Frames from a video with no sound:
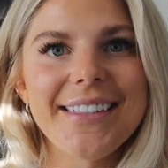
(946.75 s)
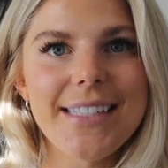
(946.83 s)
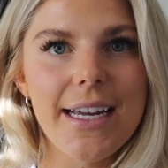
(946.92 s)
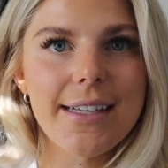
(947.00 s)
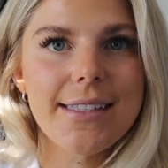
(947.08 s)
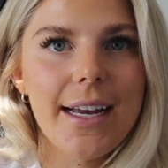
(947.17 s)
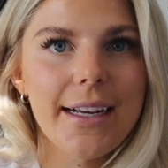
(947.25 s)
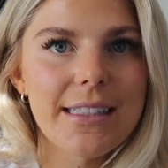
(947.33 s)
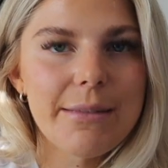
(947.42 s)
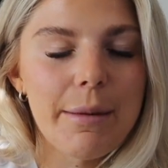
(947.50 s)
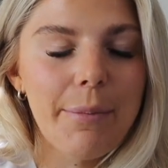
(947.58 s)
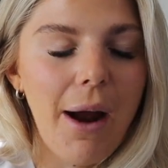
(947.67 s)
and take a
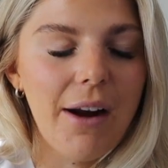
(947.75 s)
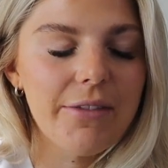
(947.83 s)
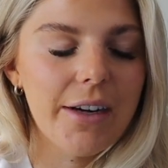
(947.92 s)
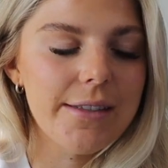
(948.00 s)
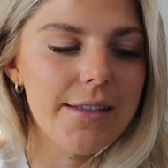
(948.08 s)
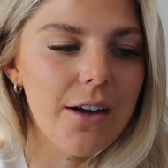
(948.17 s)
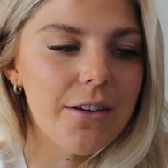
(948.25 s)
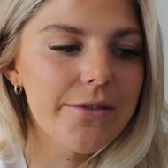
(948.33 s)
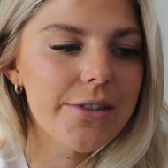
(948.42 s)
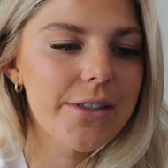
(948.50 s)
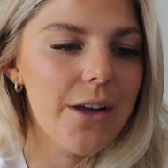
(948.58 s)
second to be proud of ourselves.